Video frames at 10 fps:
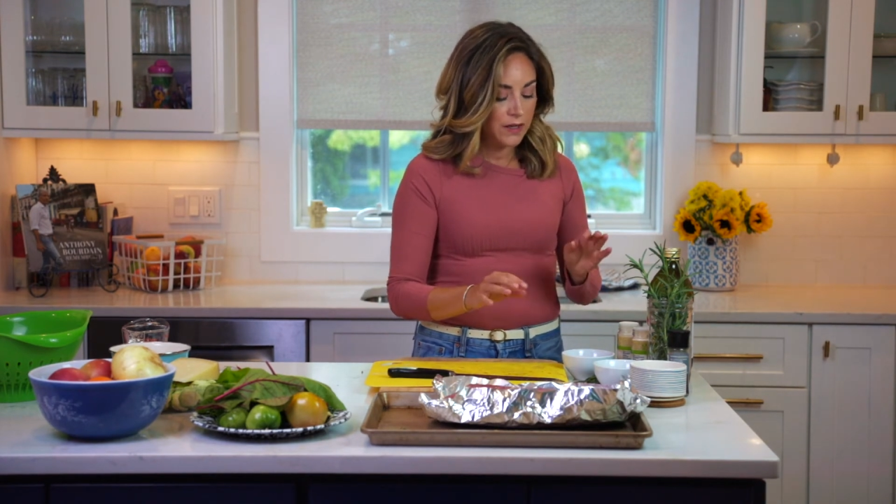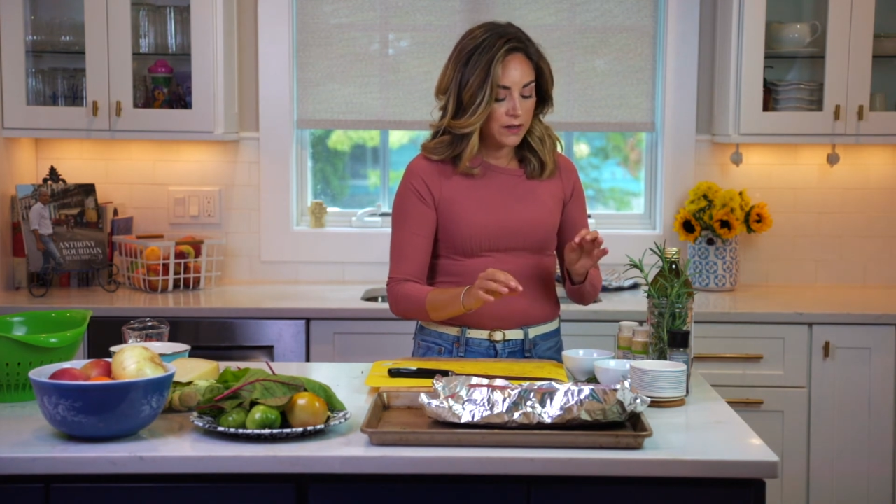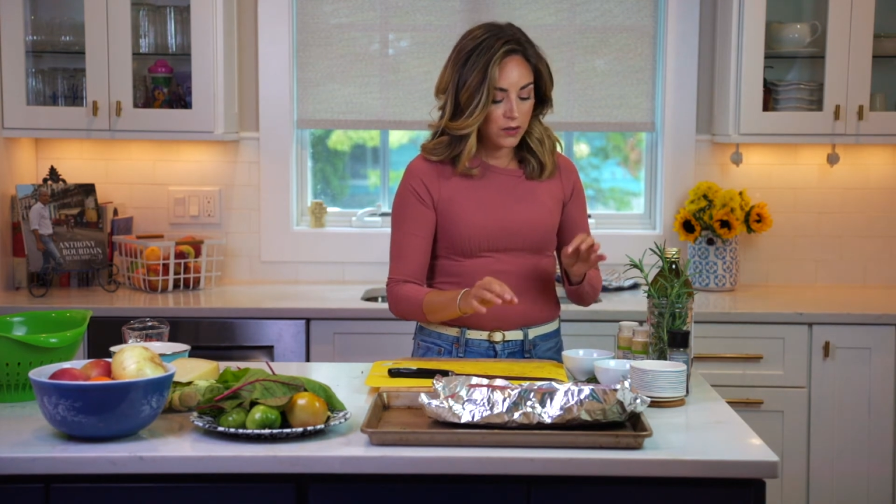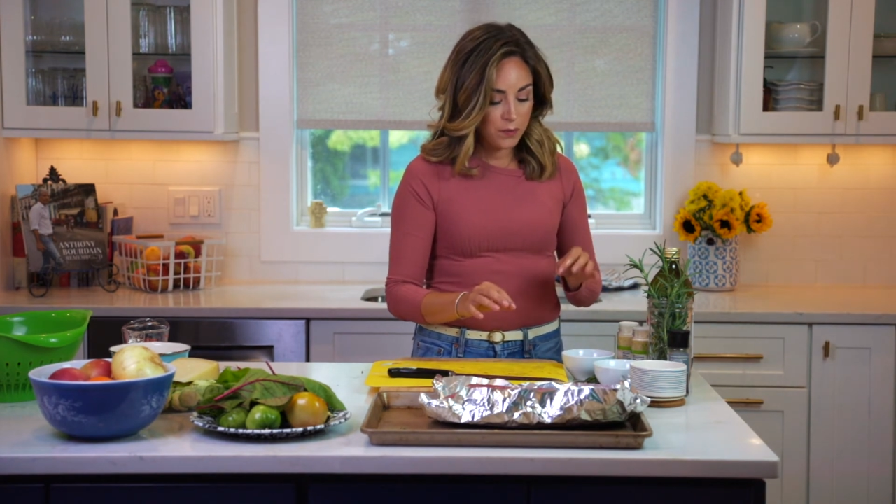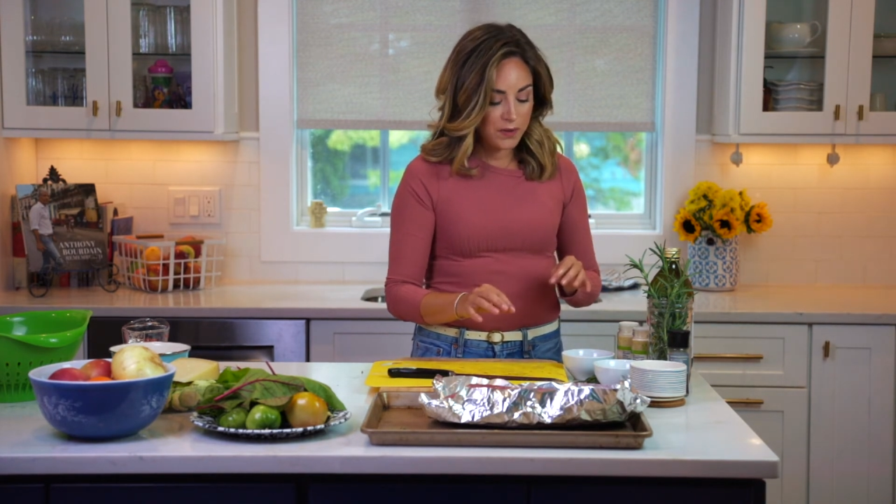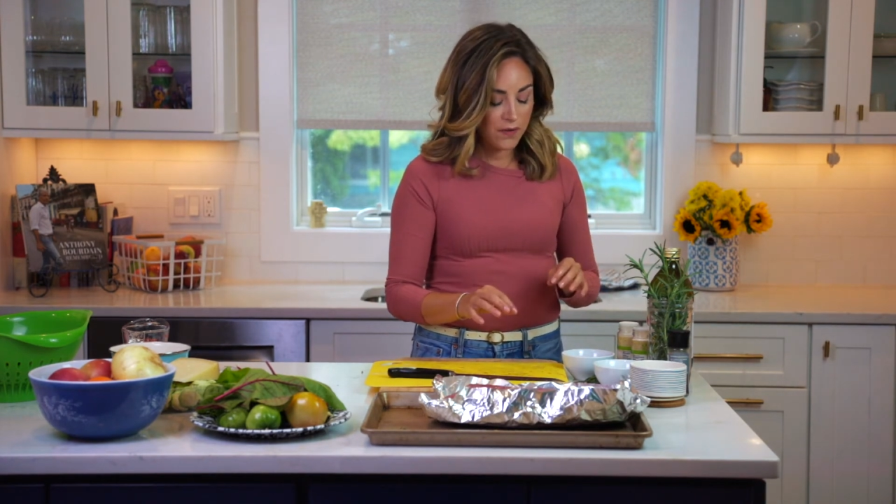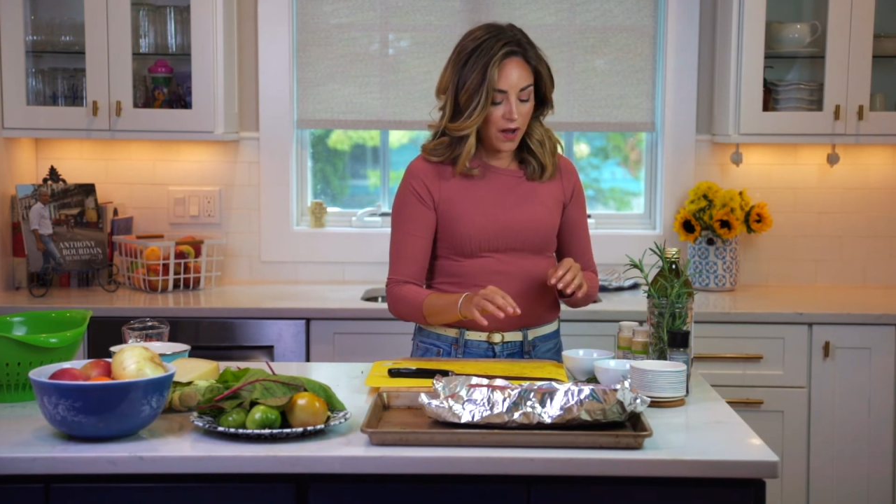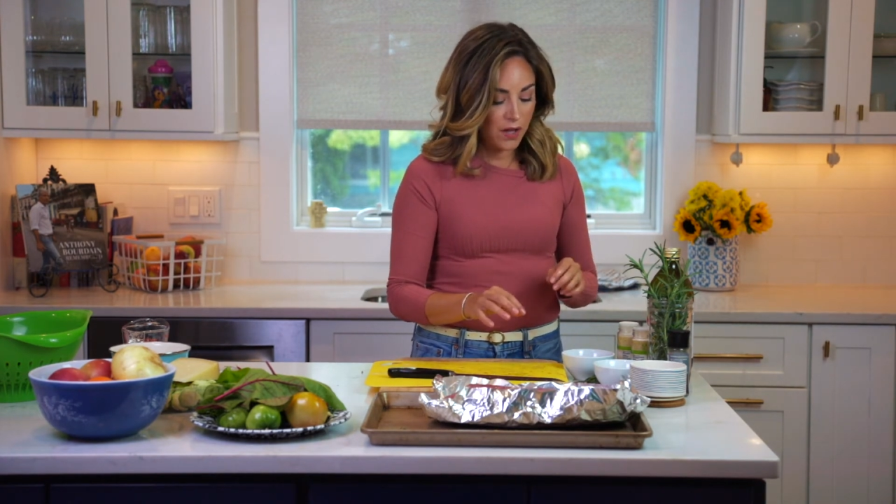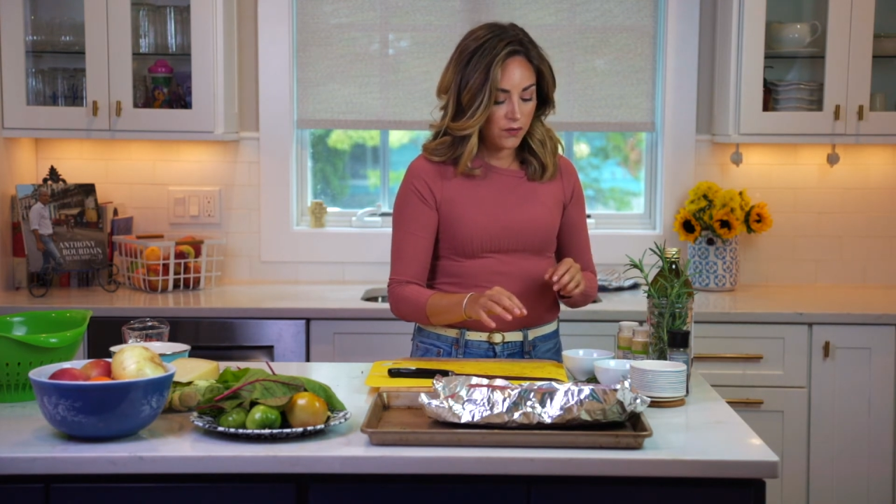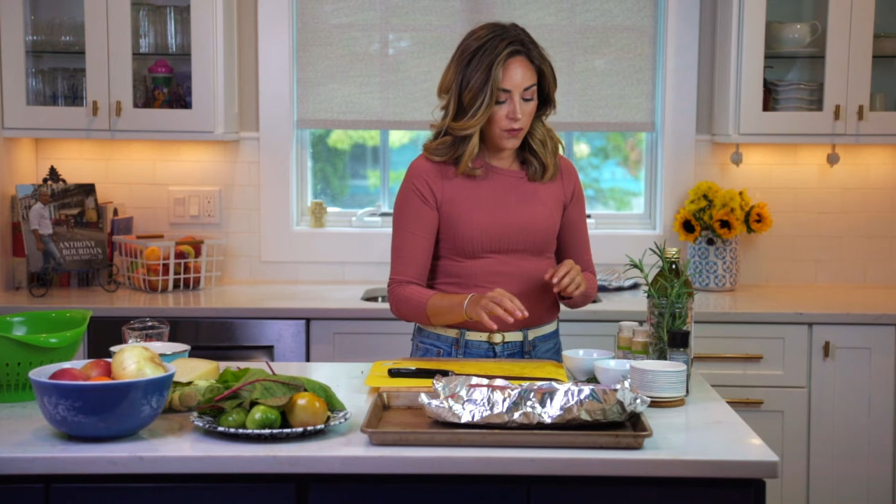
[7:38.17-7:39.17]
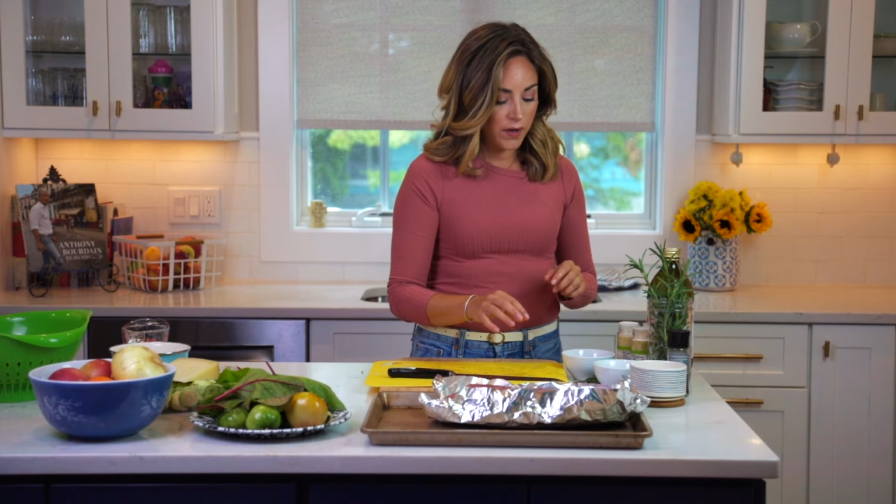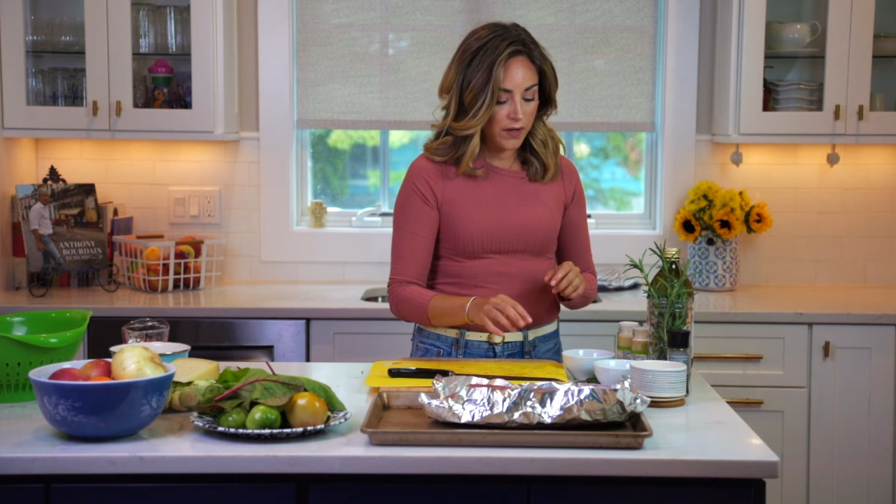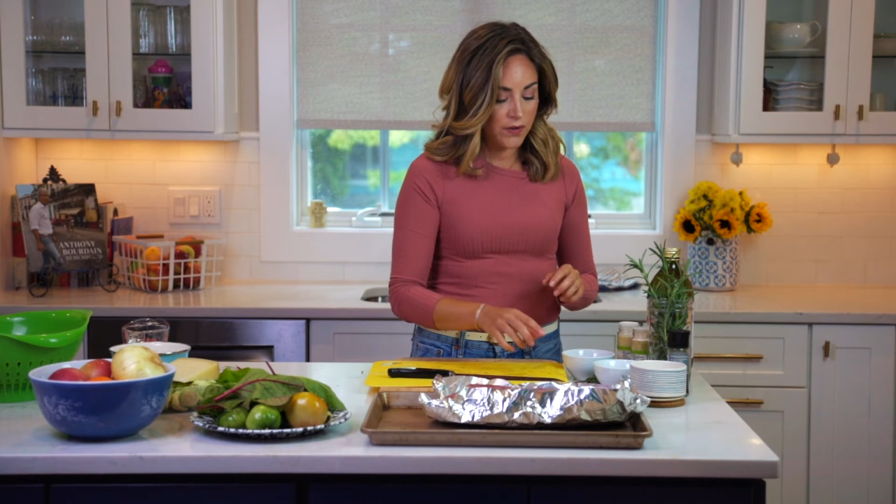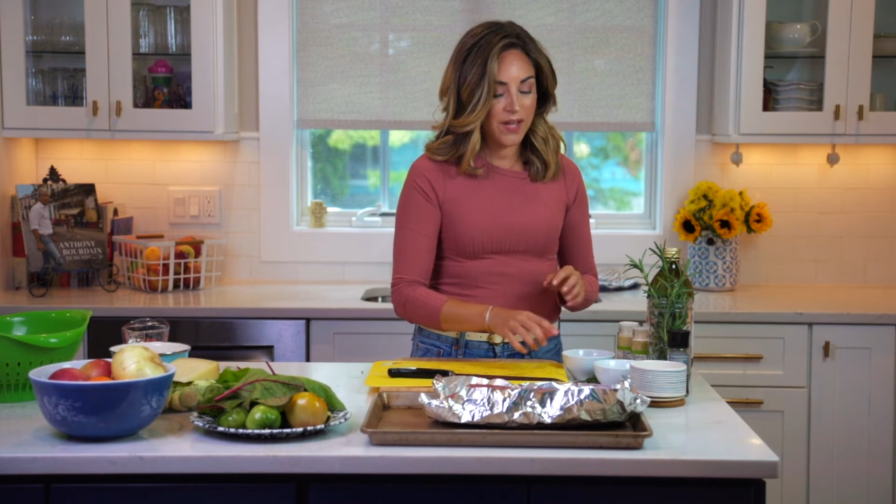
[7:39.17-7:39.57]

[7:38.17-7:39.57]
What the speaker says: a little bit of olive oil,